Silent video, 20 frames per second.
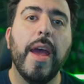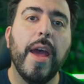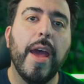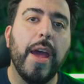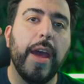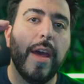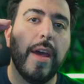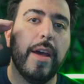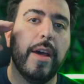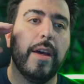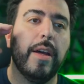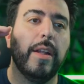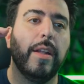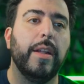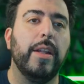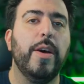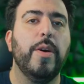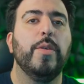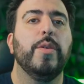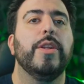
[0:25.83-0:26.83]

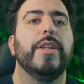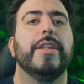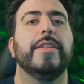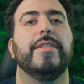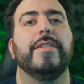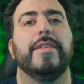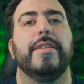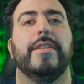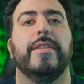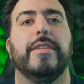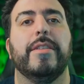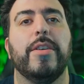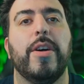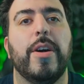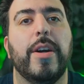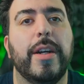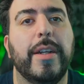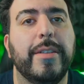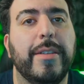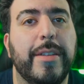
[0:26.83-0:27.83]
Hello, this is
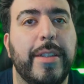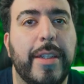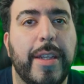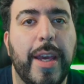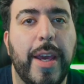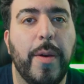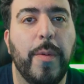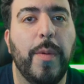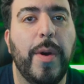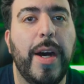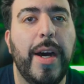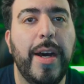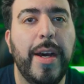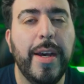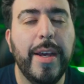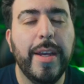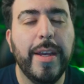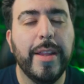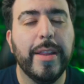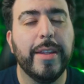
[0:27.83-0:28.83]

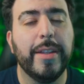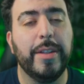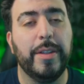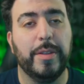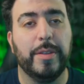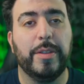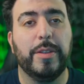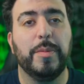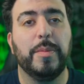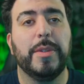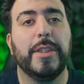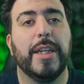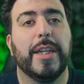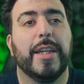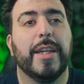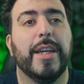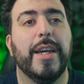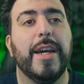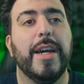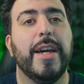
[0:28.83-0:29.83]
R-I-C-K-Y, the YouTube Tech
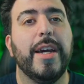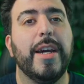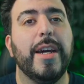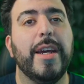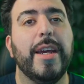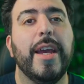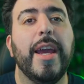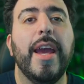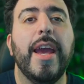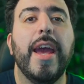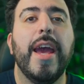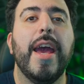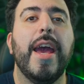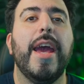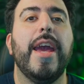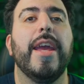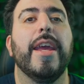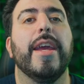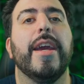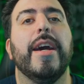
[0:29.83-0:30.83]
Guy.
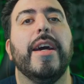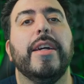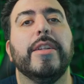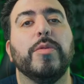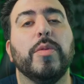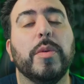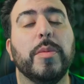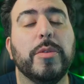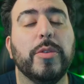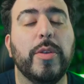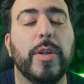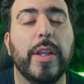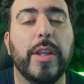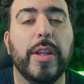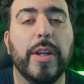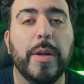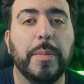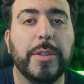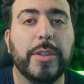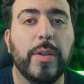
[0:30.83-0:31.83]
Hey guys, welcome to another
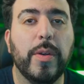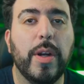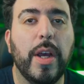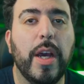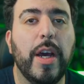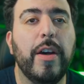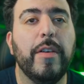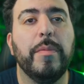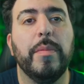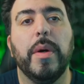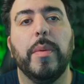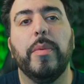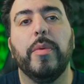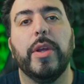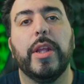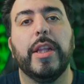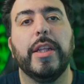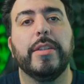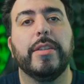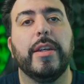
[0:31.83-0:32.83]
episode of Mobile
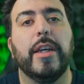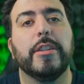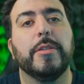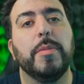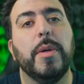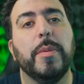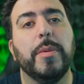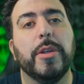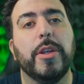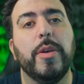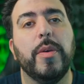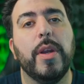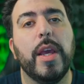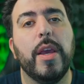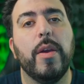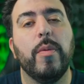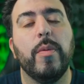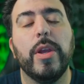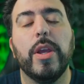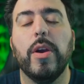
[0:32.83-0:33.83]
Weekly slash Mobile
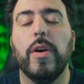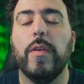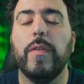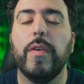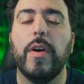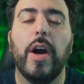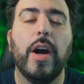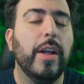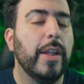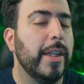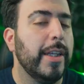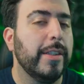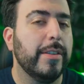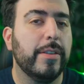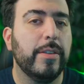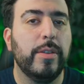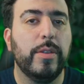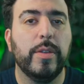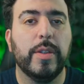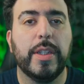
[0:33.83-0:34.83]
Q&A. We go over all latest
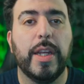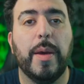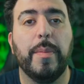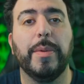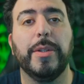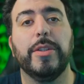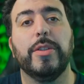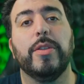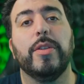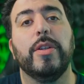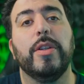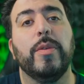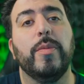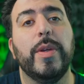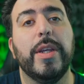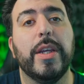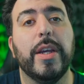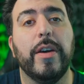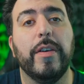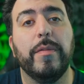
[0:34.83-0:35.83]
news that happened during the
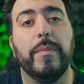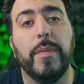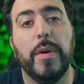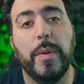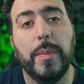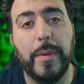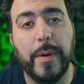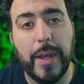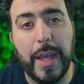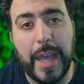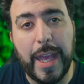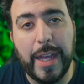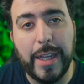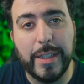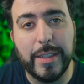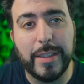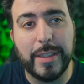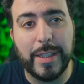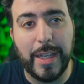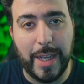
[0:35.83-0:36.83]
week of mobile
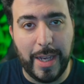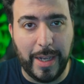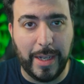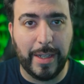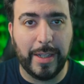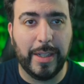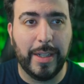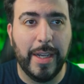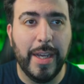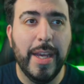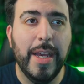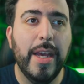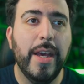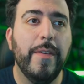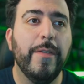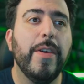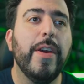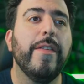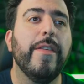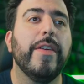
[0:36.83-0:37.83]
and tech. If
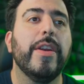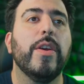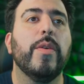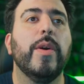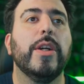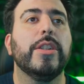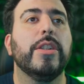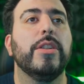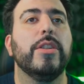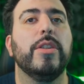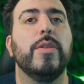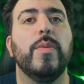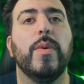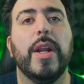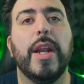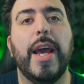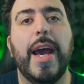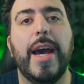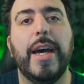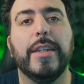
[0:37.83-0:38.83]
you have any questions you want
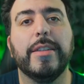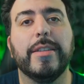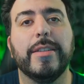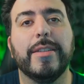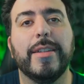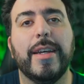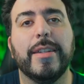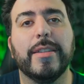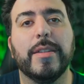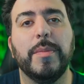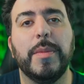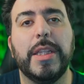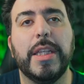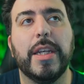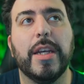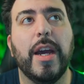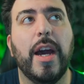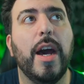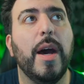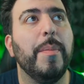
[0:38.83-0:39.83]
to ask, just ask them in the
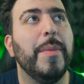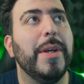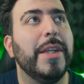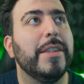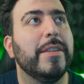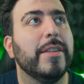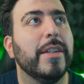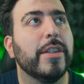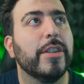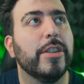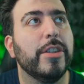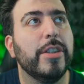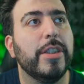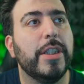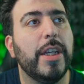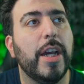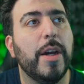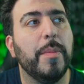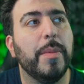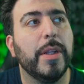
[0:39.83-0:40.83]
comment section
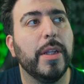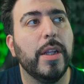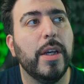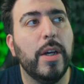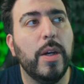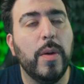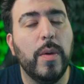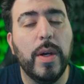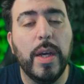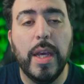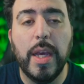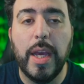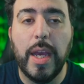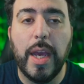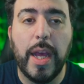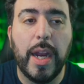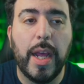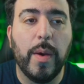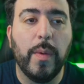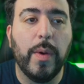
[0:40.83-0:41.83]
down below,
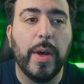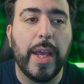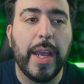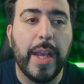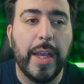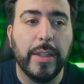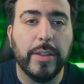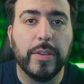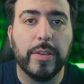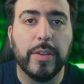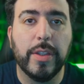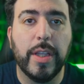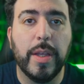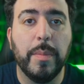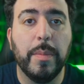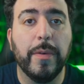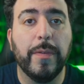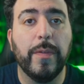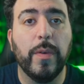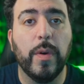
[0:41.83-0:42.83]
and I will answer them
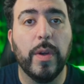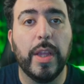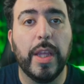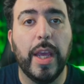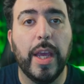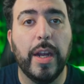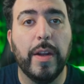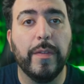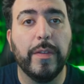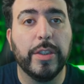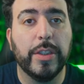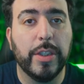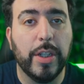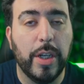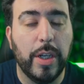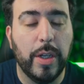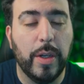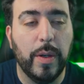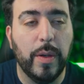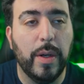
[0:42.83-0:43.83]
before the end of the
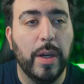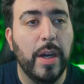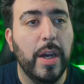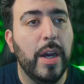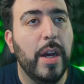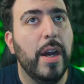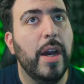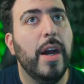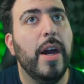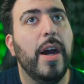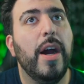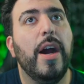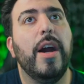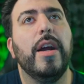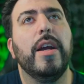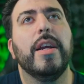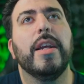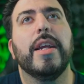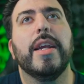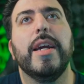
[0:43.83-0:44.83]
show.
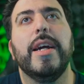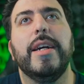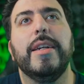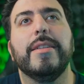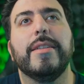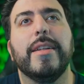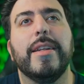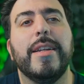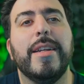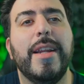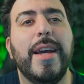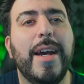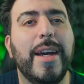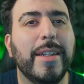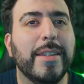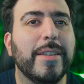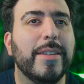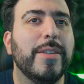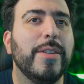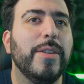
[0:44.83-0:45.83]
Alright guys,
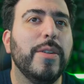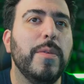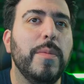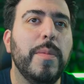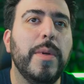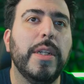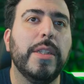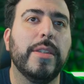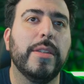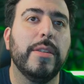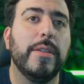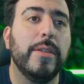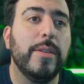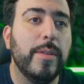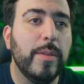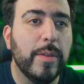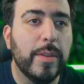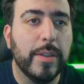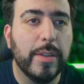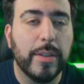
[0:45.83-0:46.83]
not too much
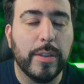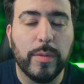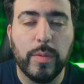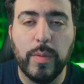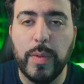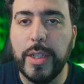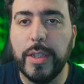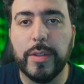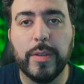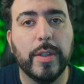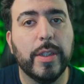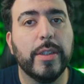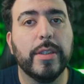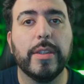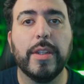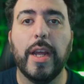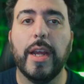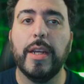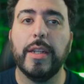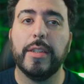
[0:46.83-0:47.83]
news this week, so I just
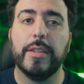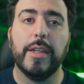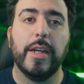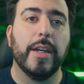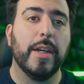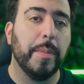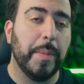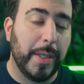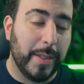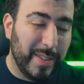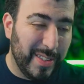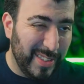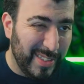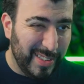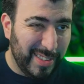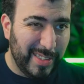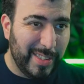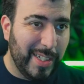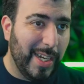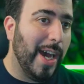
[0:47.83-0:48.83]
thought I'd talk about the
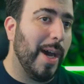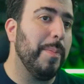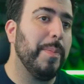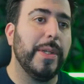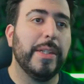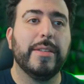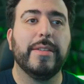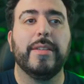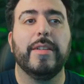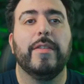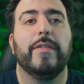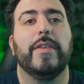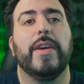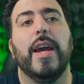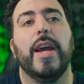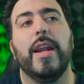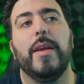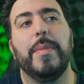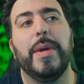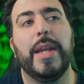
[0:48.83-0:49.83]
topics that have
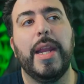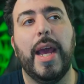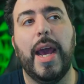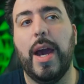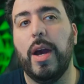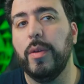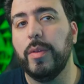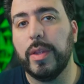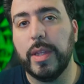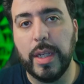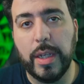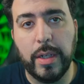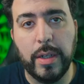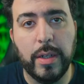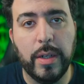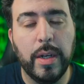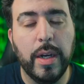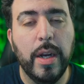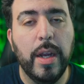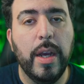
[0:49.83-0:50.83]
kind of been out
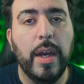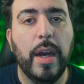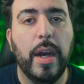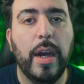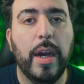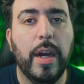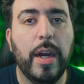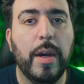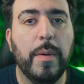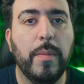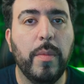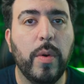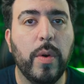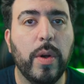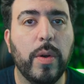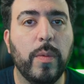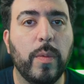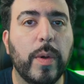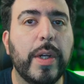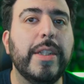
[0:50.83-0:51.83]
there uh,
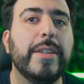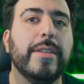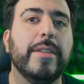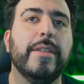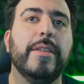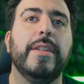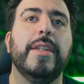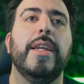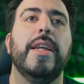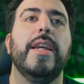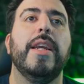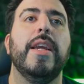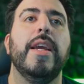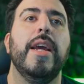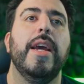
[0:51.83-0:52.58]
more recently.